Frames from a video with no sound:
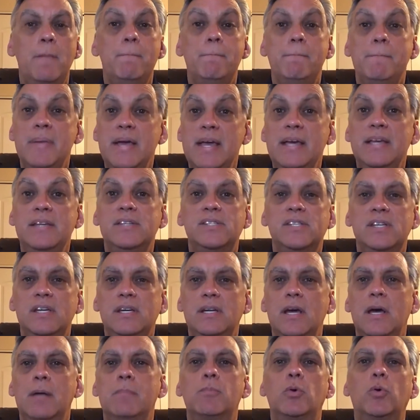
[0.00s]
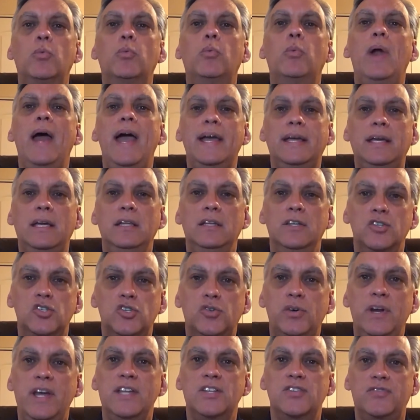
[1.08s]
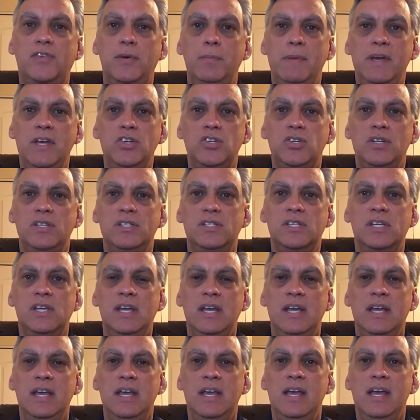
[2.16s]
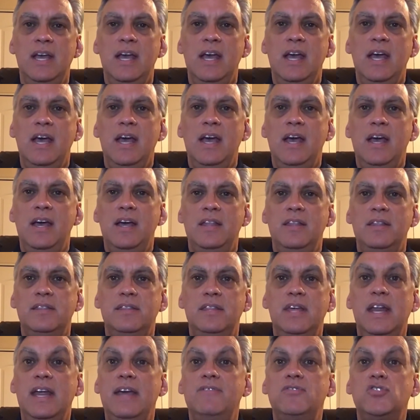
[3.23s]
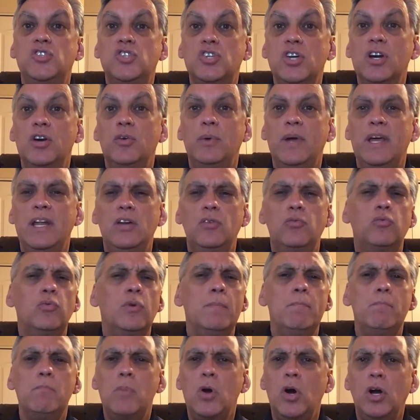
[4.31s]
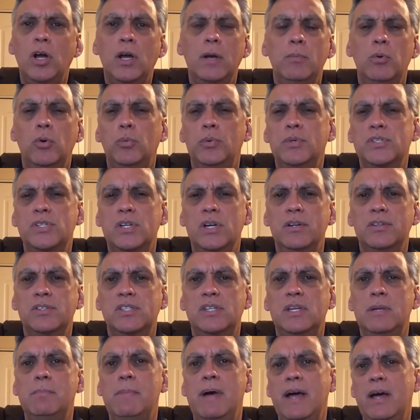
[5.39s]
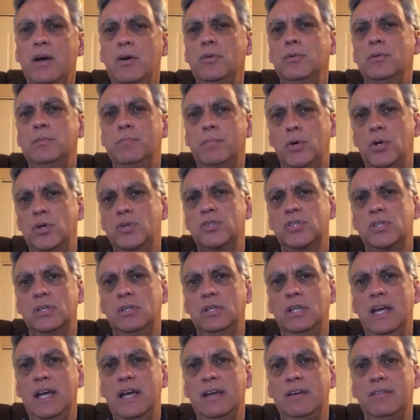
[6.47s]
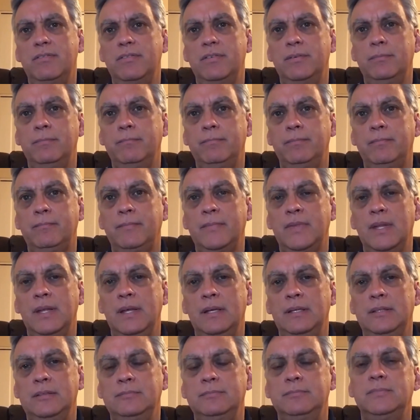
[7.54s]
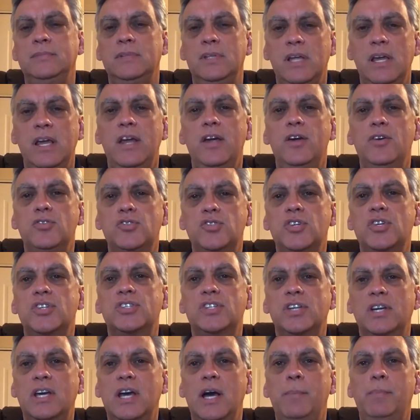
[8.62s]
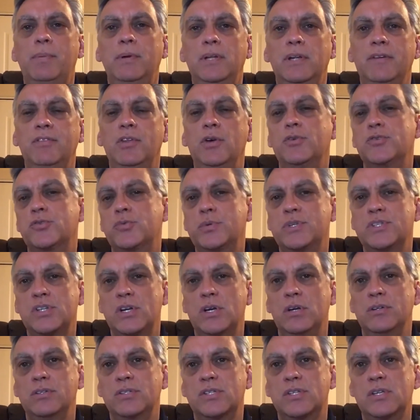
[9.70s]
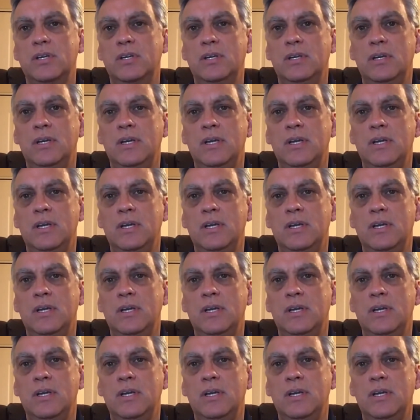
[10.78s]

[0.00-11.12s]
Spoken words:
amazing and miraculous transformations that have generated remarkable results in my own personal life. Here's just a couple of those results.